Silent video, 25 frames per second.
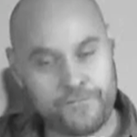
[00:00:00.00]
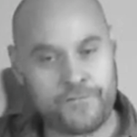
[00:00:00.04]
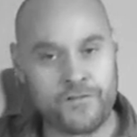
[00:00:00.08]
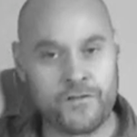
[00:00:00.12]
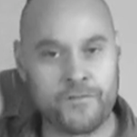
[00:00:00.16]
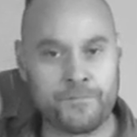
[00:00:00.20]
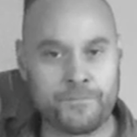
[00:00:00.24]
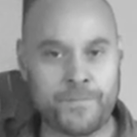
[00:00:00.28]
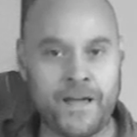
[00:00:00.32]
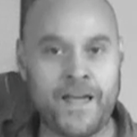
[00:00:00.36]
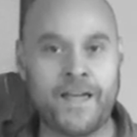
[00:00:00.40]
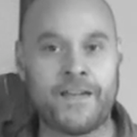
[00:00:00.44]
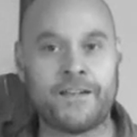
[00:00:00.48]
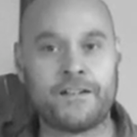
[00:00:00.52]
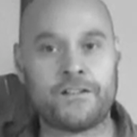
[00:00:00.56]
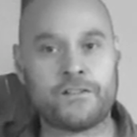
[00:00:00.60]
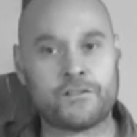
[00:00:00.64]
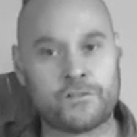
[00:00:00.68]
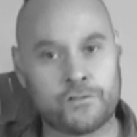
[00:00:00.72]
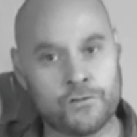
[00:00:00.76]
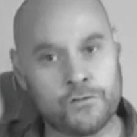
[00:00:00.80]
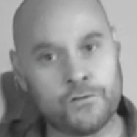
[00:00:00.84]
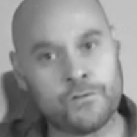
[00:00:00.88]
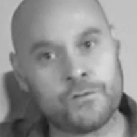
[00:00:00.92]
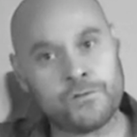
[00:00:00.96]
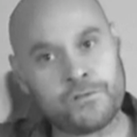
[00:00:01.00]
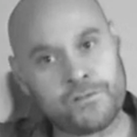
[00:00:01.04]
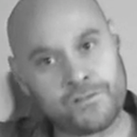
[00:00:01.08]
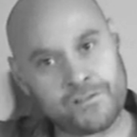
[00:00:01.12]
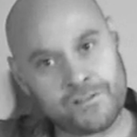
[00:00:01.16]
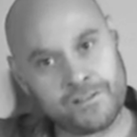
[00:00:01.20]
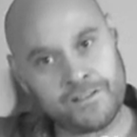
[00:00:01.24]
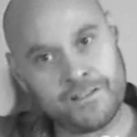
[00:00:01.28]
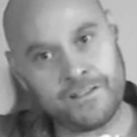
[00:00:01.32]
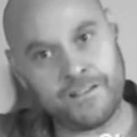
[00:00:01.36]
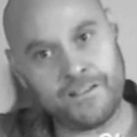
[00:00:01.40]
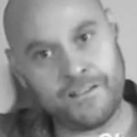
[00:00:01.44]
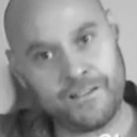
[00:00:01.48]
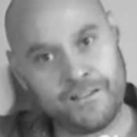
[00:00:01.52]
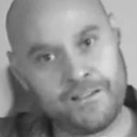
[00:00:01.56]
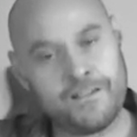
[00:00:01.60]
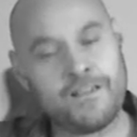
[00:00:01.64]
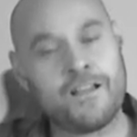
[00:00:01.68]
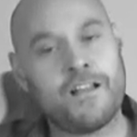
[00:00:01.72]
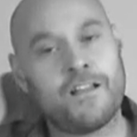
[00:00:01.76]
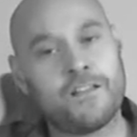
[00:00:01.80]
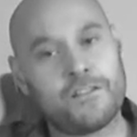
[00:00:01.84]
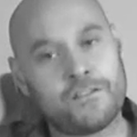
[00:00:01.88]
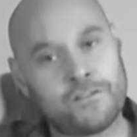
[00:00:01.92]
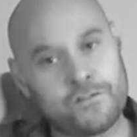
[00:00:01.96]
and back to C,
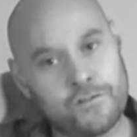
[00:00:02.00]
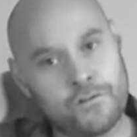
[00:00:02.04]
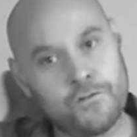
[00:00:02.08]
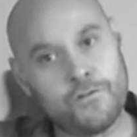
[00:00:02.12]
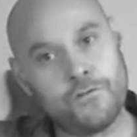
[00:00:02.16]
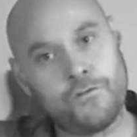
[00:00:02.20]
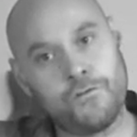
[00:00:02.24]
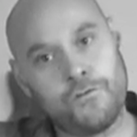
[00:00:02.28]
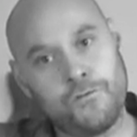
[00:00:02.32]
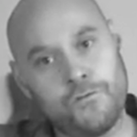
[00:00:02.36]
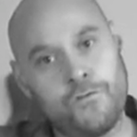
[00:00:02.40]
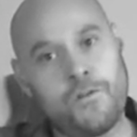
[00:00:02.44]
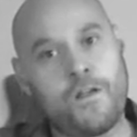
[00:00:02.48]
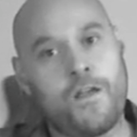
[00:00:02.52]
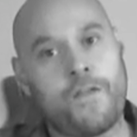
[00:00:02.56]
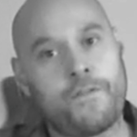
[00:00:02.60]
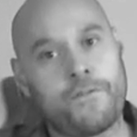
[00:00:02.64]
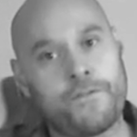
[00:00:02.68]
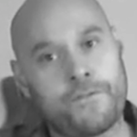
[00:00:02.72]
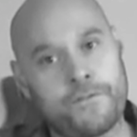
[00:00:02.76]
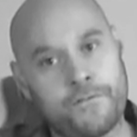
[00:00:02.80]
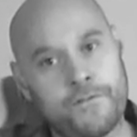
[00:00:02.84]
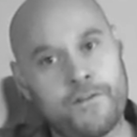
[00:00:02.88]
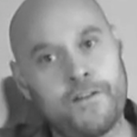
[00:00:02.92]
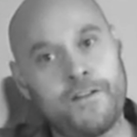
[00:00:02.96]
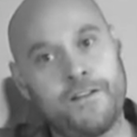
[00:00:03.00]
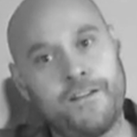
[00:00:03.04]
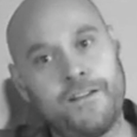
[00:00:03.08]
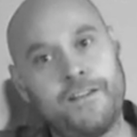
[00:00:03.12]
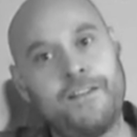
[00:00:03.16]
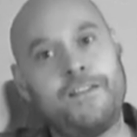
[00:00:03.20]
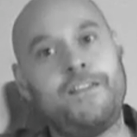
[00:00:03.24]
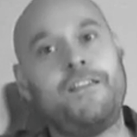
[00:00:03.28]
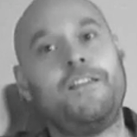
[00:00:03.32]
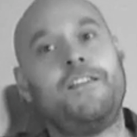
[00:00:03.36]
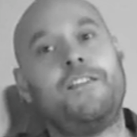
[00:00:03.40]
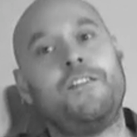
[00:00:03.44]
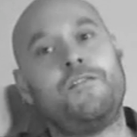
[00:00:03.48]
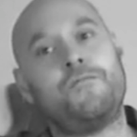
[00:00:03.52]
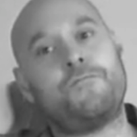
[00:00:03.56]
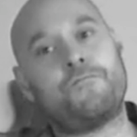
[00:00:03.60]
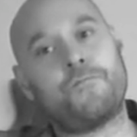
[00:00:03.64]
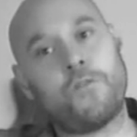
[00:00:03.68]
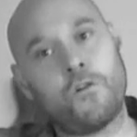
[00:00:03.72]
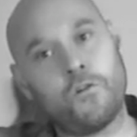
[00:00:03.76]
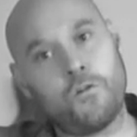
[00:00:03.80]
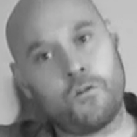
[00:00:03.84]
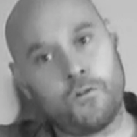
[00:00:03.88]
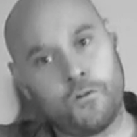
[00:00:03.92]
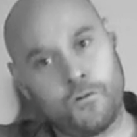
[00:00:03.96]
2, 3,
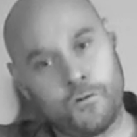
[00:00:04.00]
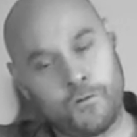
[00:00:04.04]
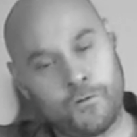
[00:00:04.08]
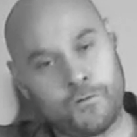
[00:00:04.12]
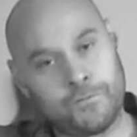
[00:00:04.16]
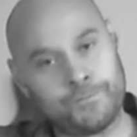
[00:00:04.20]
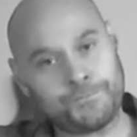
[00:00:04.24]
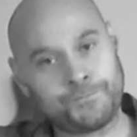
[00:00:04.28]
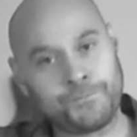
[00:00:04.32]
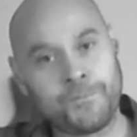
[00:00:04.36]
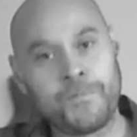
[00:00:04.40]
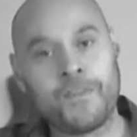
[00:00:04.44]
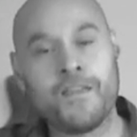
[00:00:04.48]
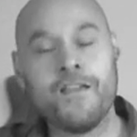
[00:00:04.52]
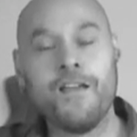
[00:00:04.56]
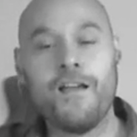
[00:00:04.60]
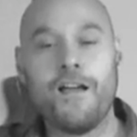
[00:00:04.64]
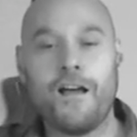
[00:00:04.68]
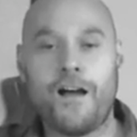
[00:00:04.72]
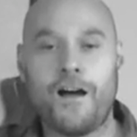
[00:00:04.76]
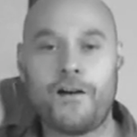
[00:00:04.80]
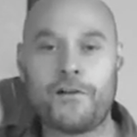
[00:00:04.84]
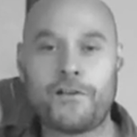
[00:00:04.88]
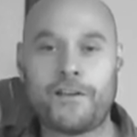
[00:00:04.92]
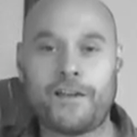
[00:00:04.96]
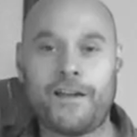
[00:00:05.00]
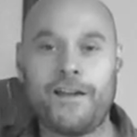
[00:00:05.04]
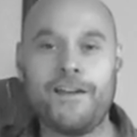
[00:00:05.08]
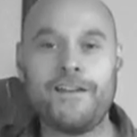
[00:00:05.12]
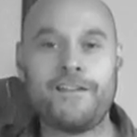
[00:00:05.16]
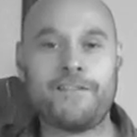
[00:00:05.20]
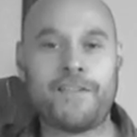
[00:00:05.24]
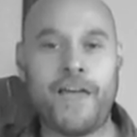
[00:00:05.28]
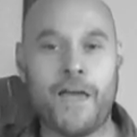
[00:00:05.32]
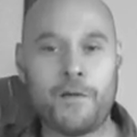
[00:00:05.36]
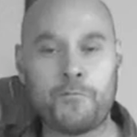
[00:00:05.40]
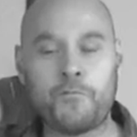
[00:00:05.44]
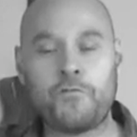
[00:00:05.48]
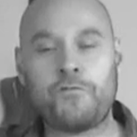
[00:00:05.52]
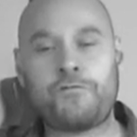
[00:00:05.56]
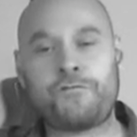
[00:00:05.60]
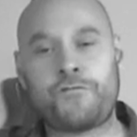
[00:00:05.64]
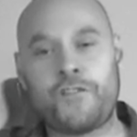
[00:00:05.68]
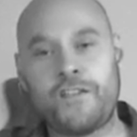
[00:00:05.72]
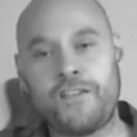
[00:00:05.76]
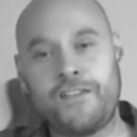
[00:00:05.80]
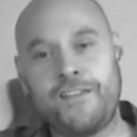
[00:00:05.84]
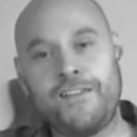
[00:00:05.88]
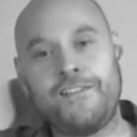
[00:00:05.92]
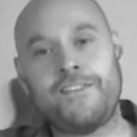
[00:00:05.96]
4. Okay, that will
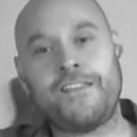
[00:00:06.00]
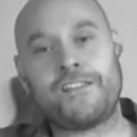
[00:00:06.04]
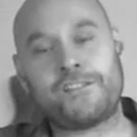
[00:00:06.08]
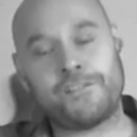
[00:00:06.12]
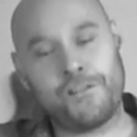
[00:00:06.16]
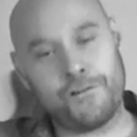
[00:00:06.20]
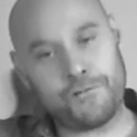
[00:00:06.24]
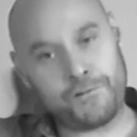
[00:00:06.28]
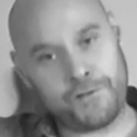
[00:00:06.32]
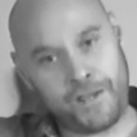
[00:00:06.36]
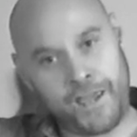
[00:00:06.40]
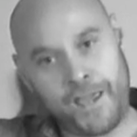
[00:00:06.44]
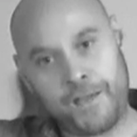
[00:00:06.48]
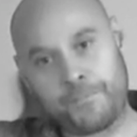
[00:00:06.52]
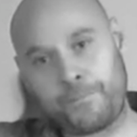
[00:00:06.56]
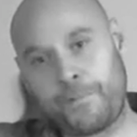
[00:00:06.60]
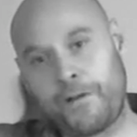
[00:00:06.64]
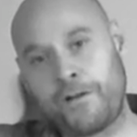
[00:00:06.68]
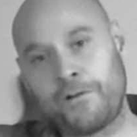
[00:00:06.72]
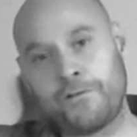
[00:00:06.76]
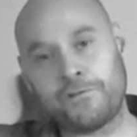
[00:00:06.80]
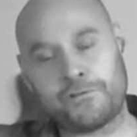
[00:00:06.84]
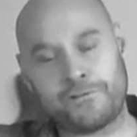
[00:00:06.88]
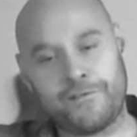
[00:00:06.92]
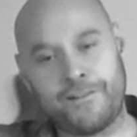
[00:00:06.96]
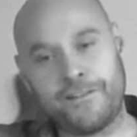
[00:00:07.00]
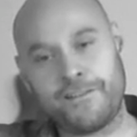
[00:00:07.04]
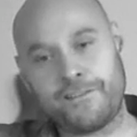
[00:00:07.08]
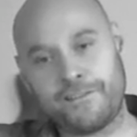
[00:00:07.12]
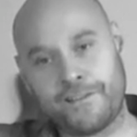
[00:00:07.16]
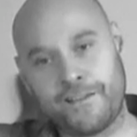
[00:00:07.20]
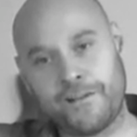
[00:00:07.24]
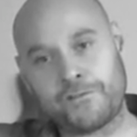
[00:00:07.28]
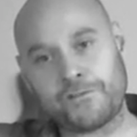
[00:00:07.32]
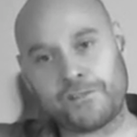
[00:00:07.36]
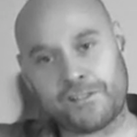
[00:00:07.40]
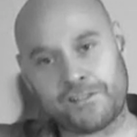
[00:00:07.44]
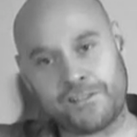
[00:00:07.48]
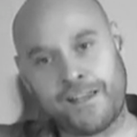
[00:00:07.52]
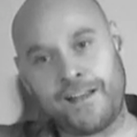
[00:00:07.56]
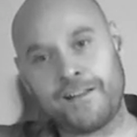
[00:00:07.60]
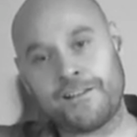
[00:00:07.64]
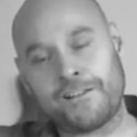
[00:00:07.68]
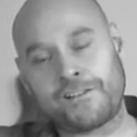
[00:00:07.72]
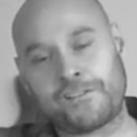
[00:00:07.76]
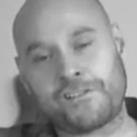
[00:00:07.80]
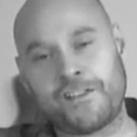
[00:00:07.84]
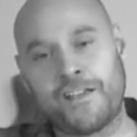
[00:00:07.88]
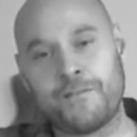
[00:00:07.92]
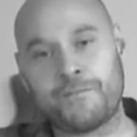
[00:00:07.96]
fit in. There's no capos or anything else.
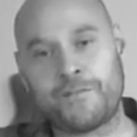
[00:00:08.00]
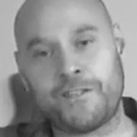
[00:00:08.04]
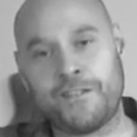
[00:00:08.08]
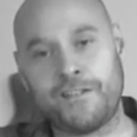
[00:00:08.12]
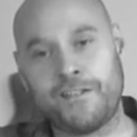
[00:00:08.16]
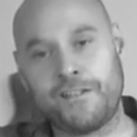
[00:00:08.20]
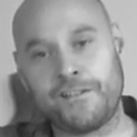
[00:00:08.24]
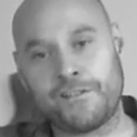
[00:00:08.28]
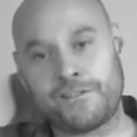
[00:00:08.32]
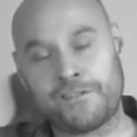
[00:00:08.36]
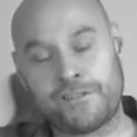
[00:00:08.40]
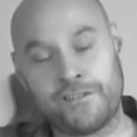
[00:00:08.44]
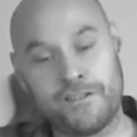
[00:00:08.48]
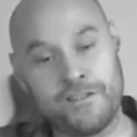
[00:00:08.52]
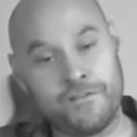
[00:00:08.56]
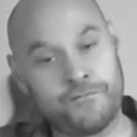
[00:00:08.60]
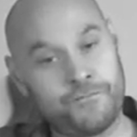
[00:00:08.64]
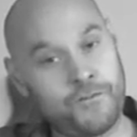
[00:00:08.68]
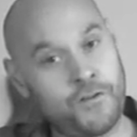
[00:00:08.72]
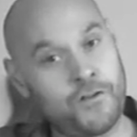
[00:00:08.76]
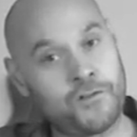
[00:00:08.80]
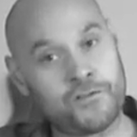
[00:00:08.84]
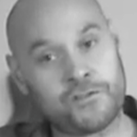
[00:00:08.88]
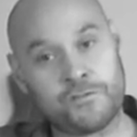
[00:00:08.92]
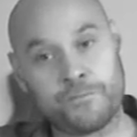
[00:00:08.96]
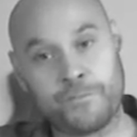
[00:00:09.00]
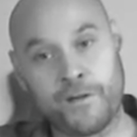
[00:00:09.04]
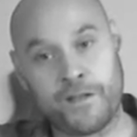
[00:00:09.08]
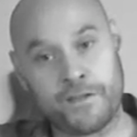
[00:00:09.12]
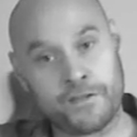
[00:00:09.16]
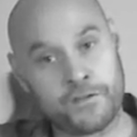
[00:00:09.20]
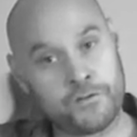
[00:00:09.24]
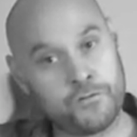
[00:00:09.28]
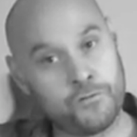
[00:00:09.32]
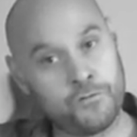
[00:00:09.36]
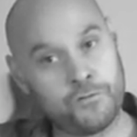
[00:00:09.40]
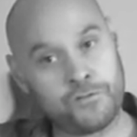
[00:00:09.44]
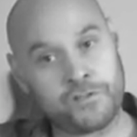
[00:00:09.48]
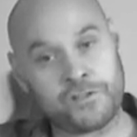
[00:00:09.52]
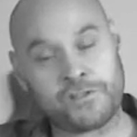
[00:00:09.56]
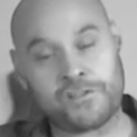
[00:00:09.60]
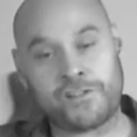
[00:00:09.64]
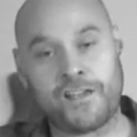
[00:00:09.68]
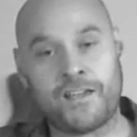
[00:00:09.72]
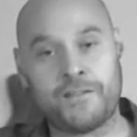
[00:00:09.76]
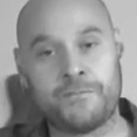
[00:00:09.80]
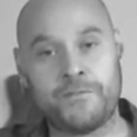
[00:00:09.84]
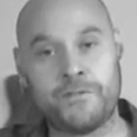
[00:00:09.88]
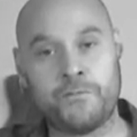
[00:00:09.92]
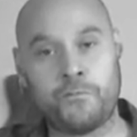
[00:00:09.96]
Exactly the same key as the version by the gorgeous
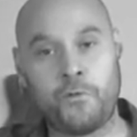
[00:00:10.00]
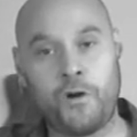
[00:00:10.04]
Amy